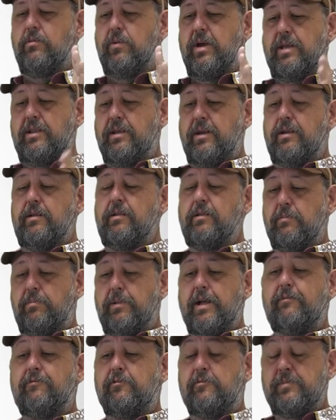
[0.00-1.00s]
the way that the
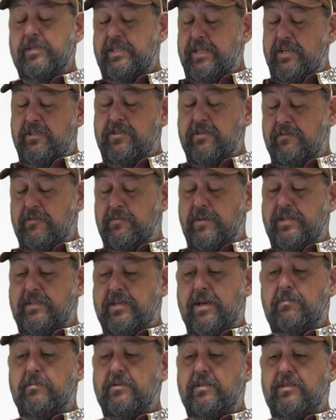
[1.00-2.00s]
platformization of space
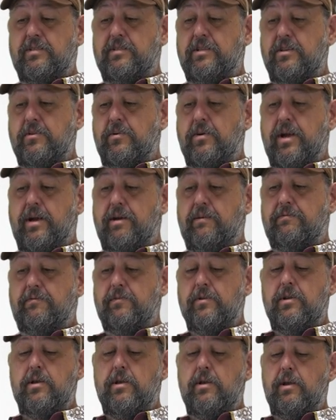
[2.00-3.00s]
happens is that you have
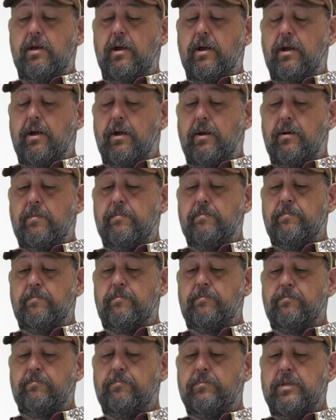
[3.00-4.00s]
um,
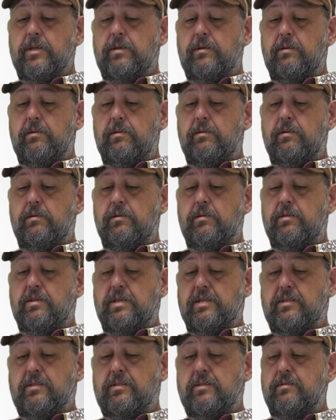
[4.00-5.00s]

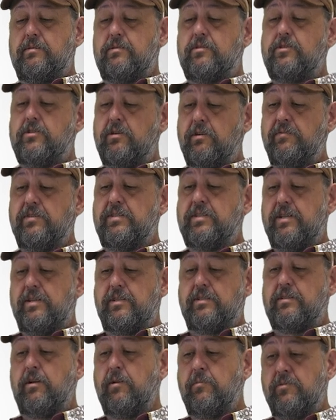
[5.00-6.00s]
these
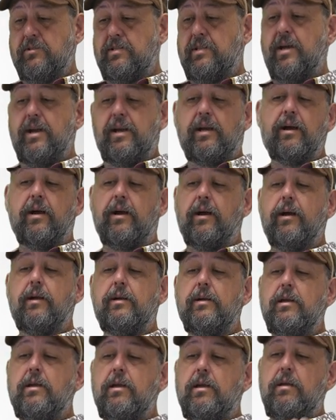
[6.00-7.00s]
services almost like a,
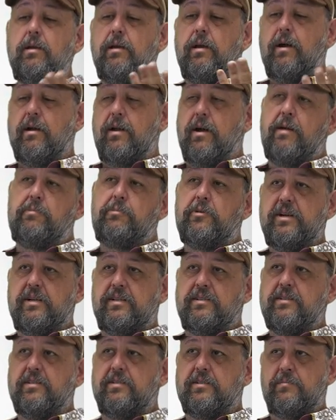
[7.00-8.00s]
an
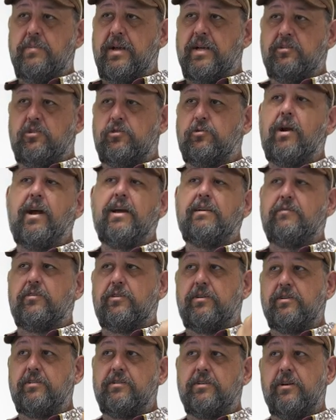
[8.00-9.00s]
operating system has
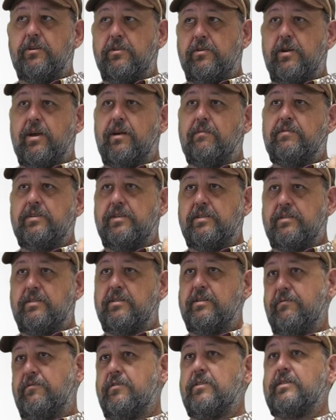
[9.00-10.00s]
drivers. You know, you have these
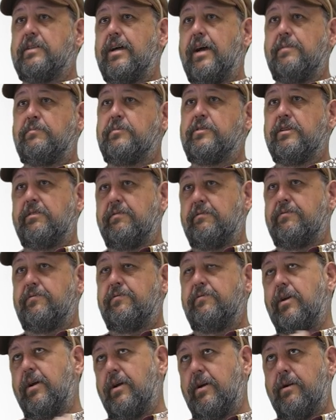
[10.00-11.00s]
different types of
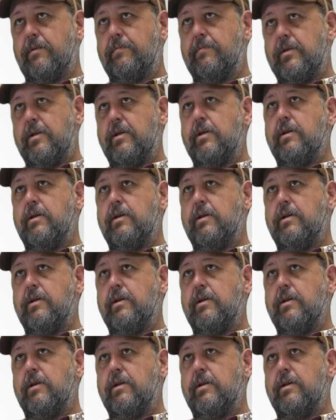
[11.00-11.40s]
uh,